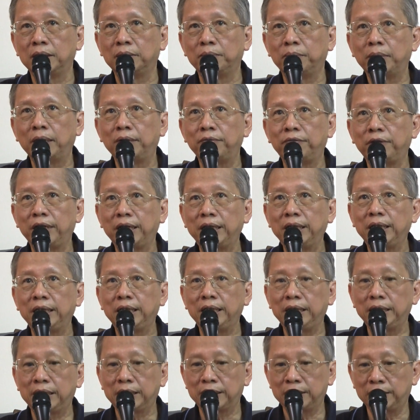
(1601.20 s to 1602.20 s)
But when
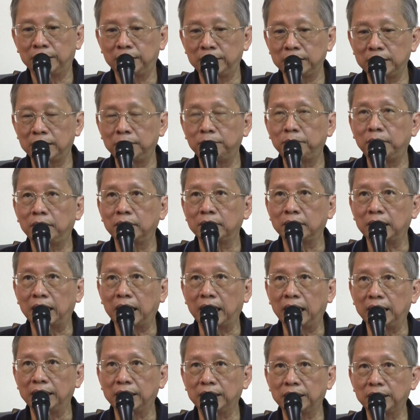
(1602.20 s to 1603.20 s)
he talk about the
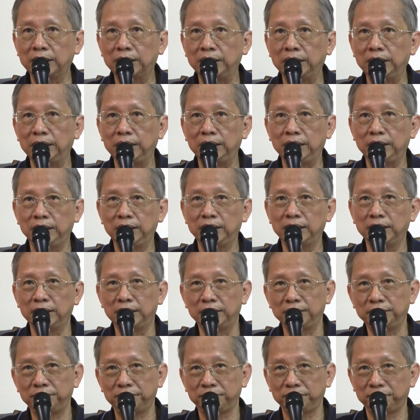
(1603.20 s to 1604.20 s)

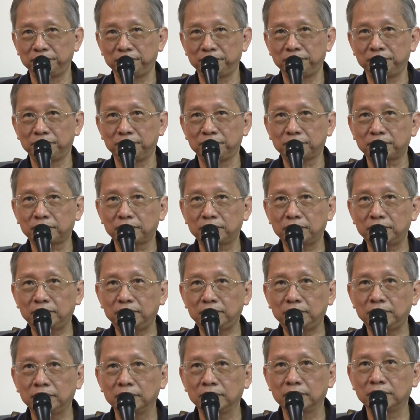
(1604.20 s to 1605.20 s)
unconditioned,
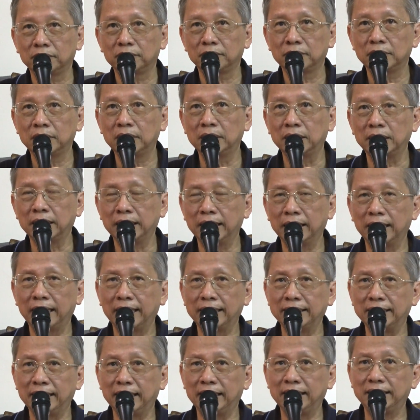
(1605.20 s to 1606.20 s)
the
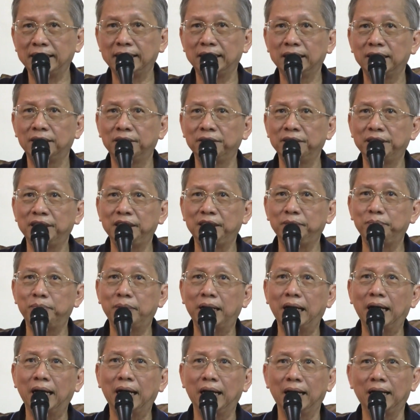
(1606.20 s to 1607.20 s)
realization of
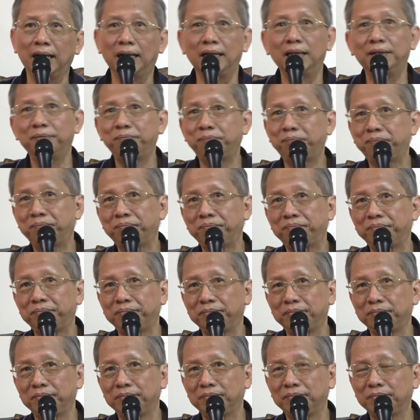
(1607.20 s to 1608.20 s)
Nibbana,
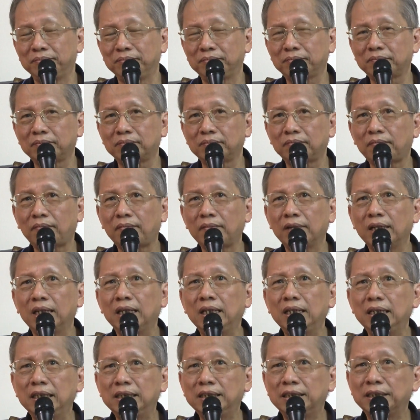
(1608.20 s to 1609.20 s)

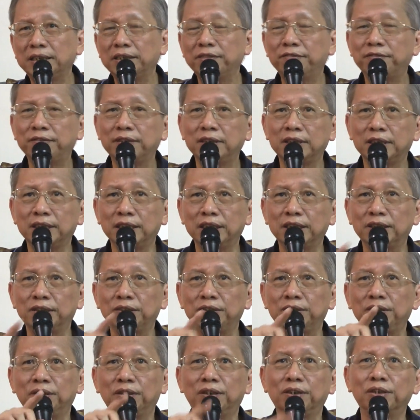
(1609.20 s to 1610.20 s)
he is referring to
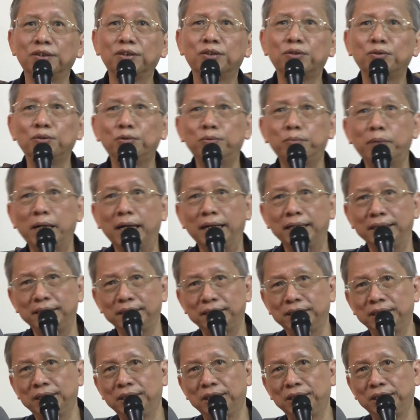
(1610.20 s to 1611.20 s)
your true mind,
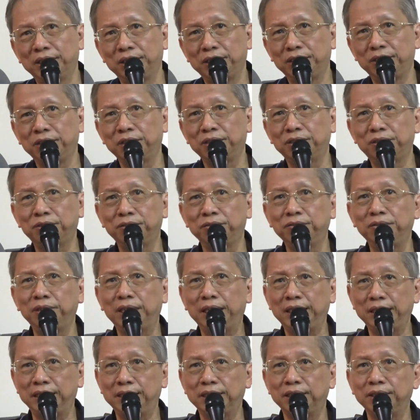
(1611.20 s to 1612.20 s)
your true
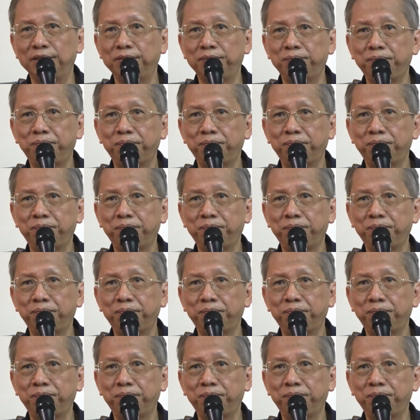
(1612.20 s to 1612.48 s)
nature.